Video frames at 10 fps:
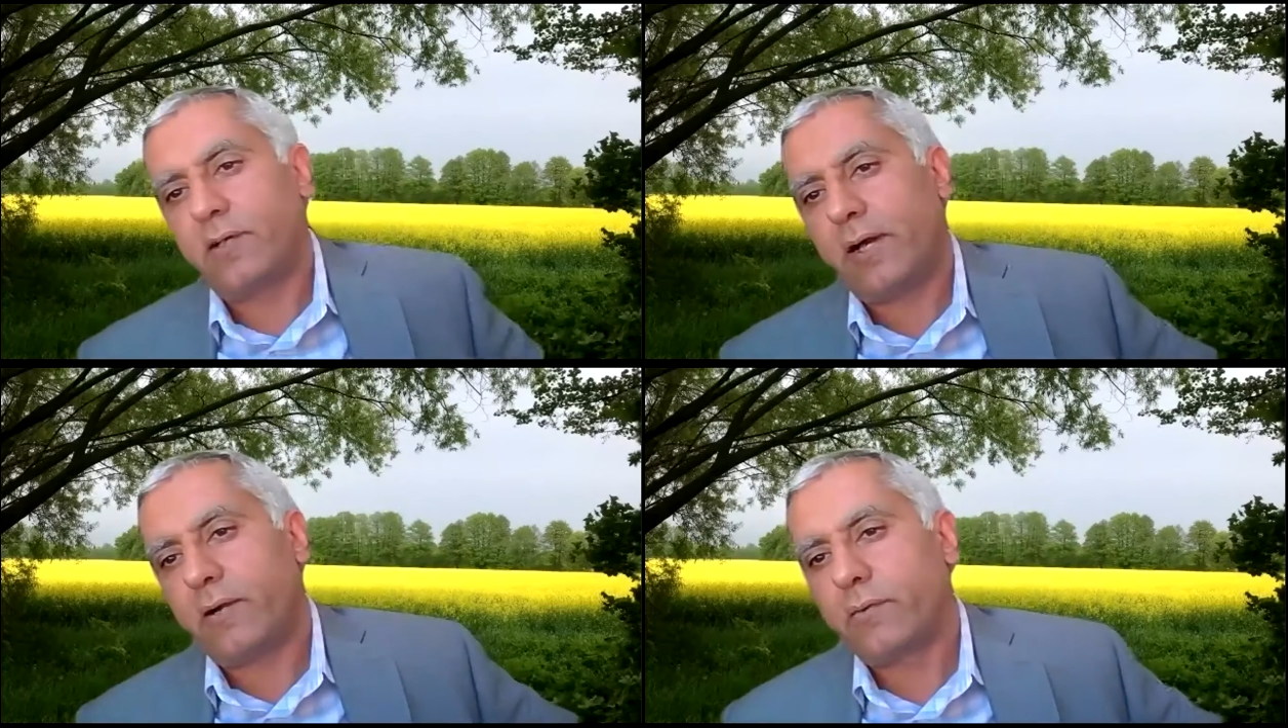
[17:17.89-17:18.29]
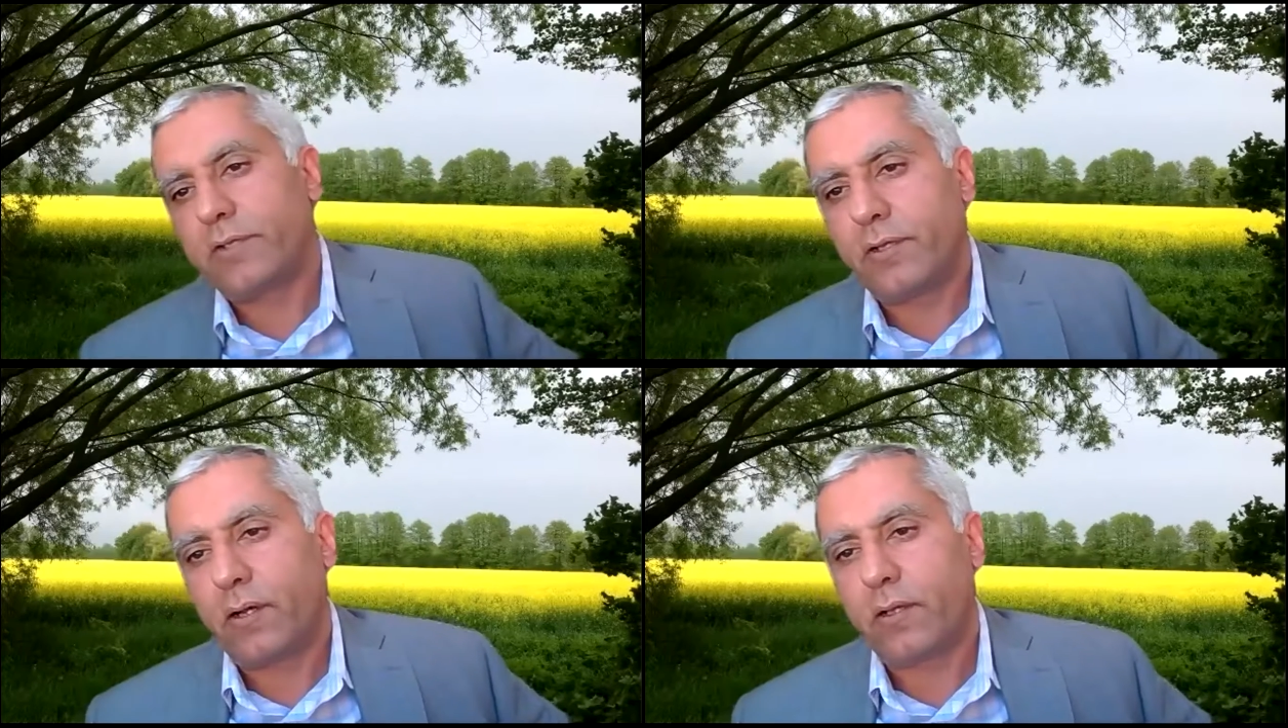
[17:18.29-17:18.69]
around
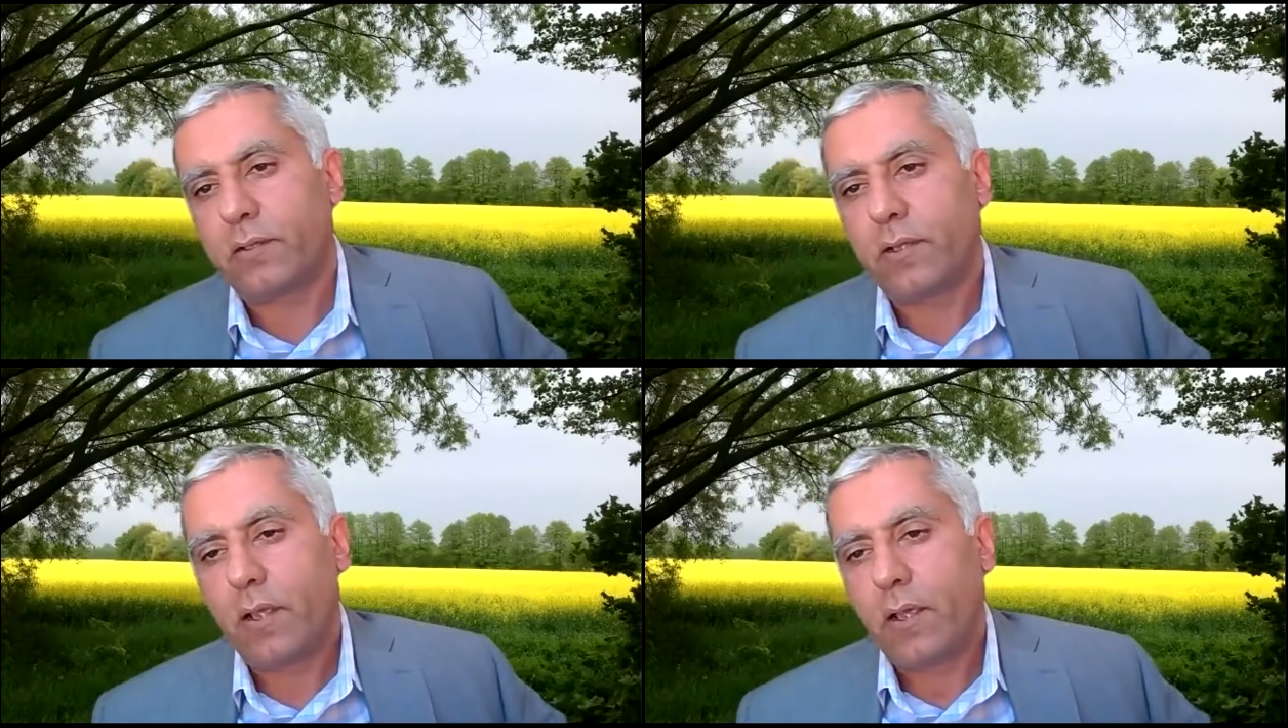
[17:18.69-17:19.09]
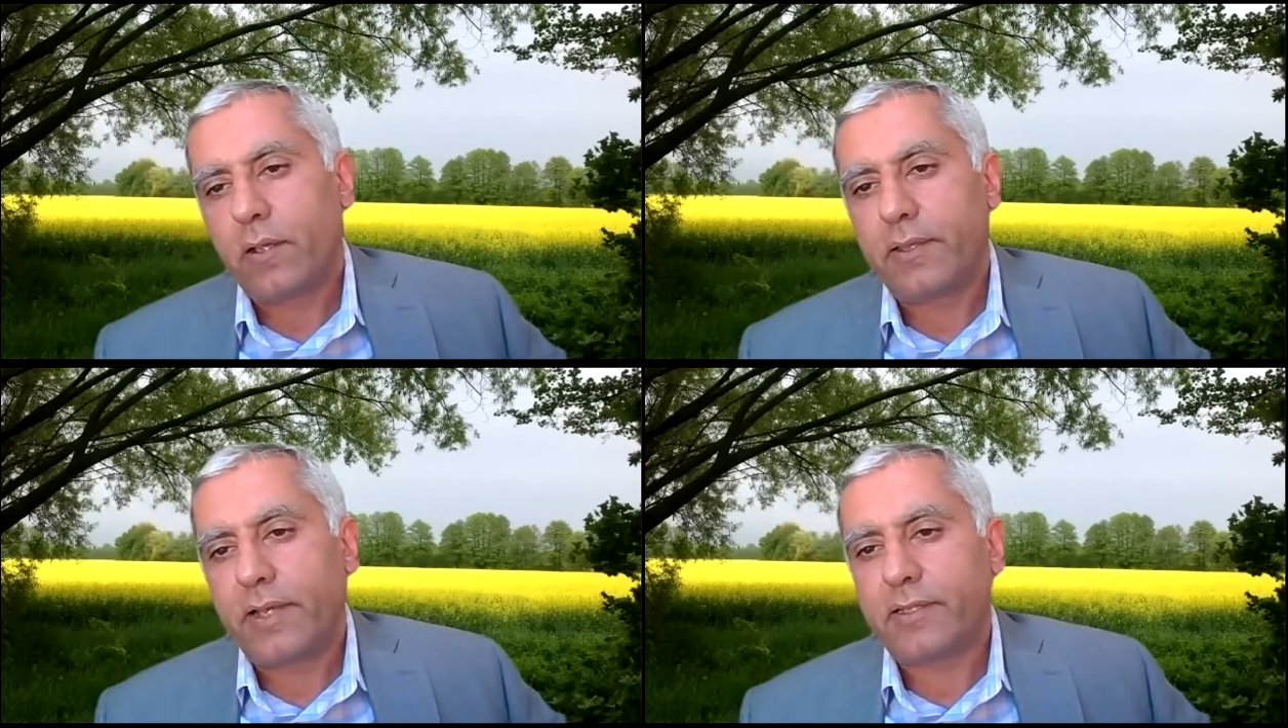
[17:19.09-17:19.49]
Iran,
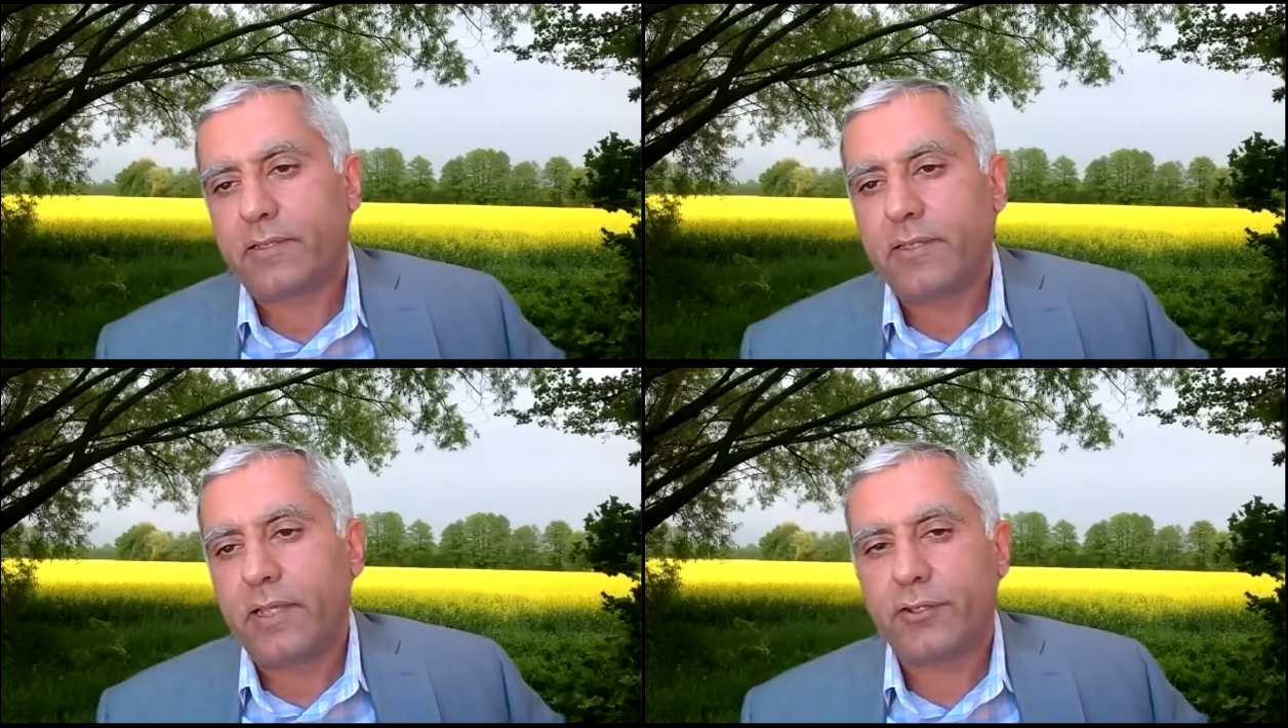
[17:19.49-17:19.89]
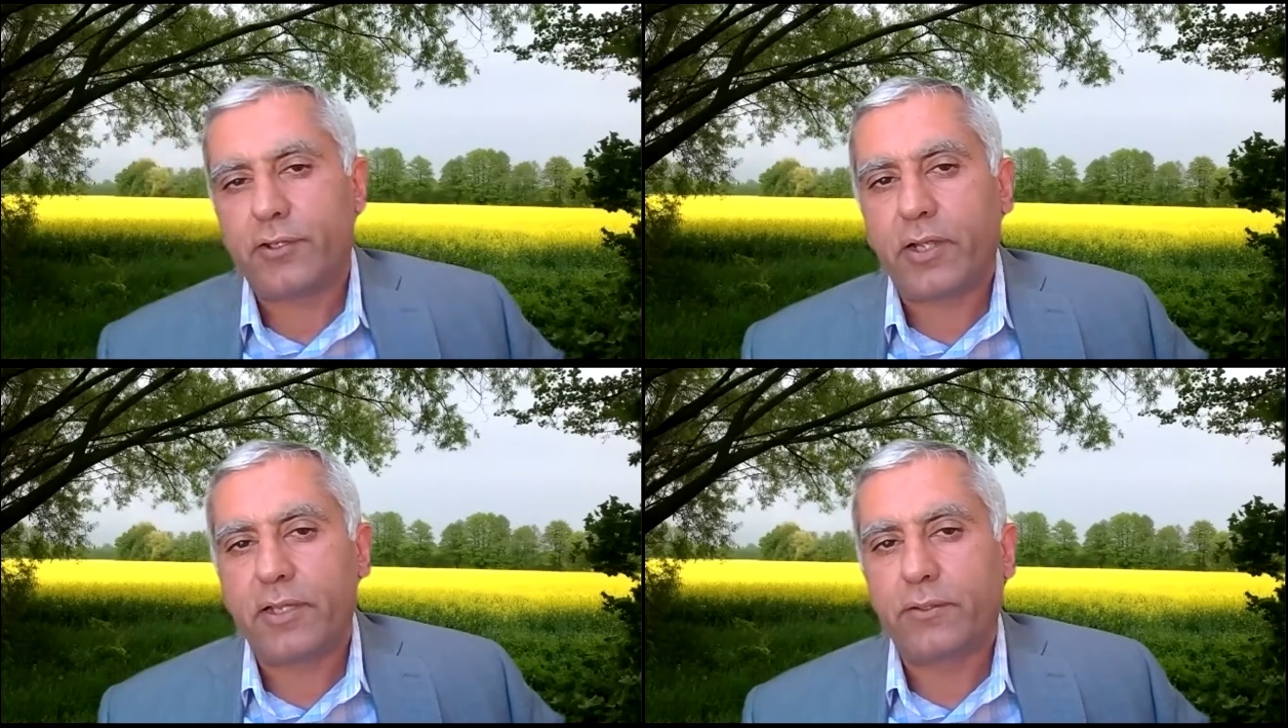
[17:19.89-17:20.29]
that they
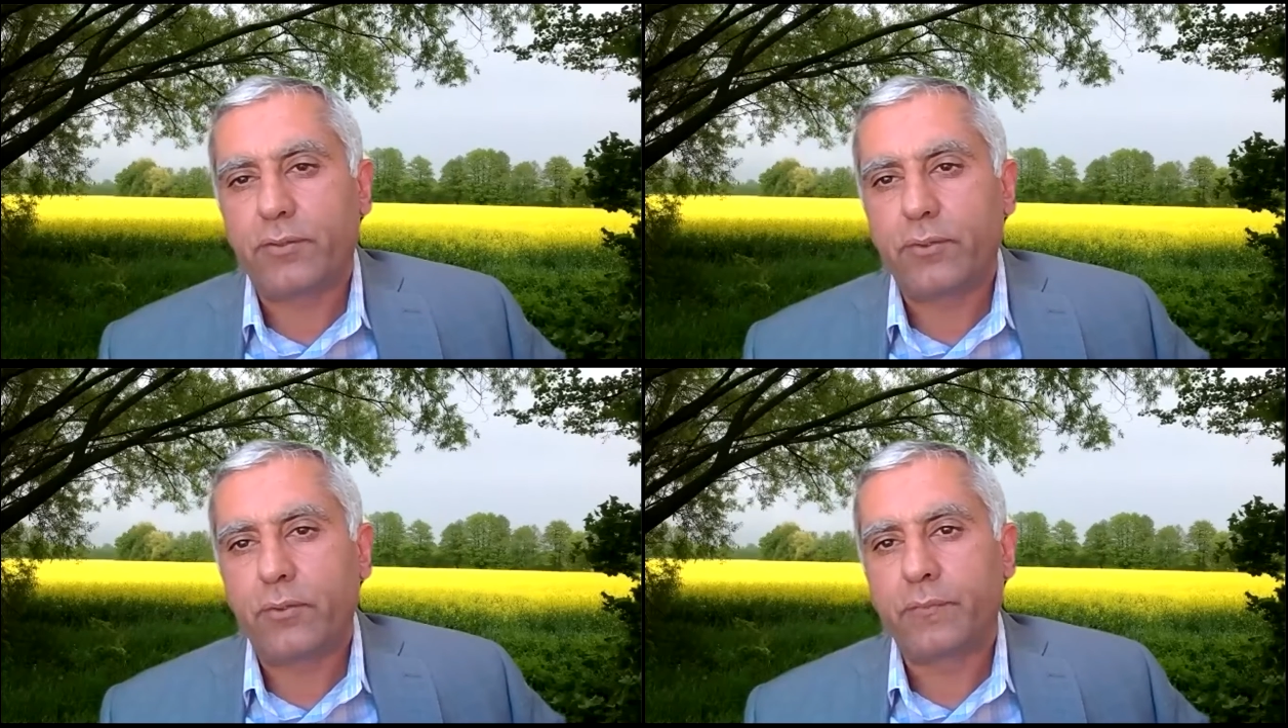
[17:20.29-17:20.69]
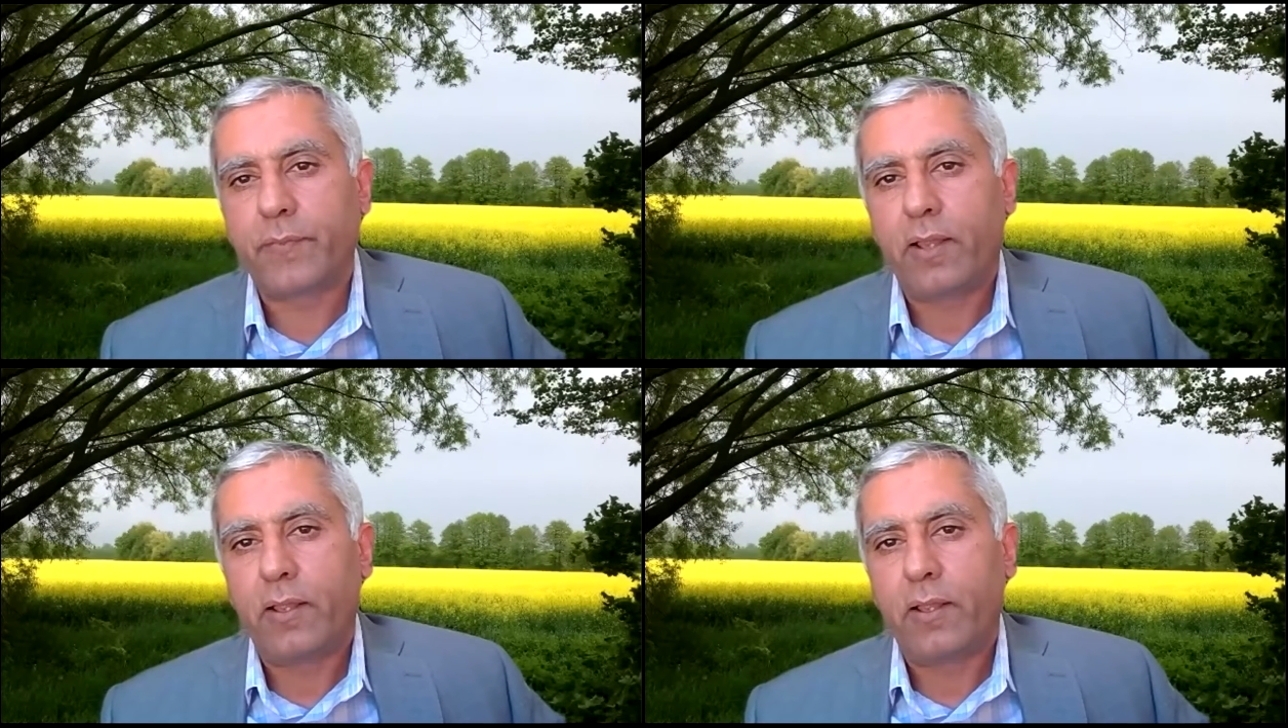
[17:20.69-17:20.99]
try to